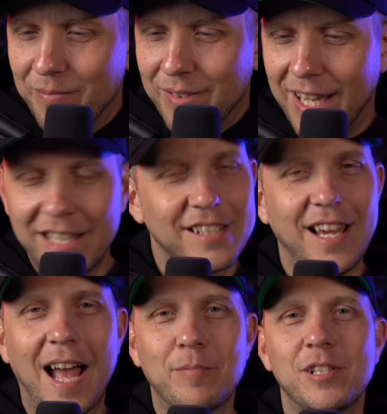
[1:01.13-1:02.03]
it's
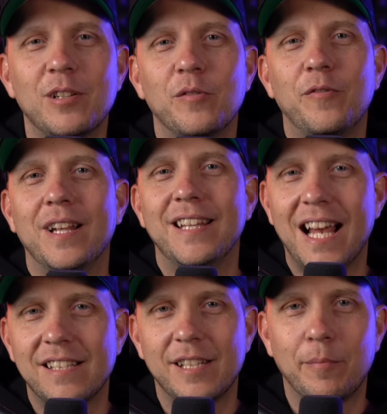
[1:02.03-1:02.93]
an absolute
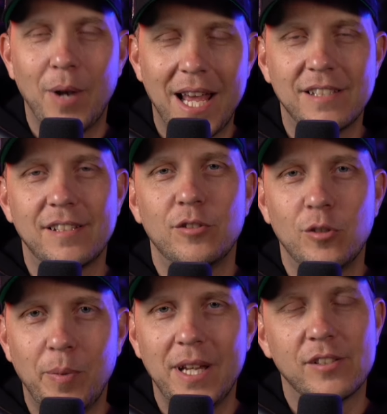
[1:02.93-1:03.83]
fantastic place
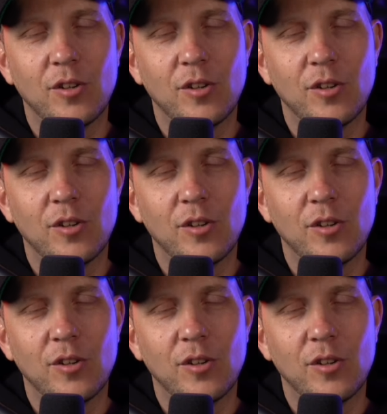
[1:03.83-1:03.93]
to be. So